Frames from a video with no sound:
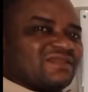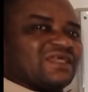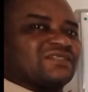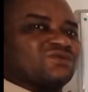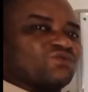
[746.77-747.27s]

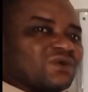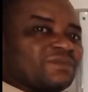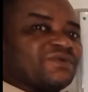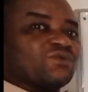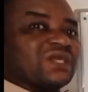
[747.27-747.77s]
that
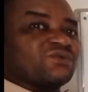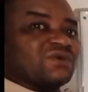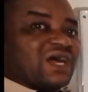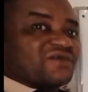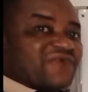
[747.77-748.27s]
will
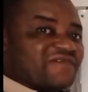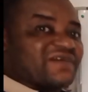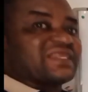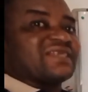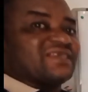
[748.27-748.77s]

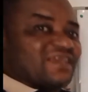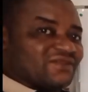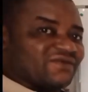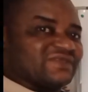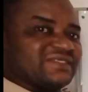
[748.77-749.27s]
arrive at the
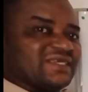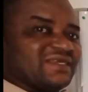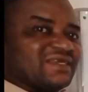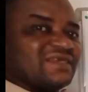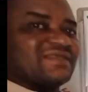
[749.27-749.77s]
end of the day.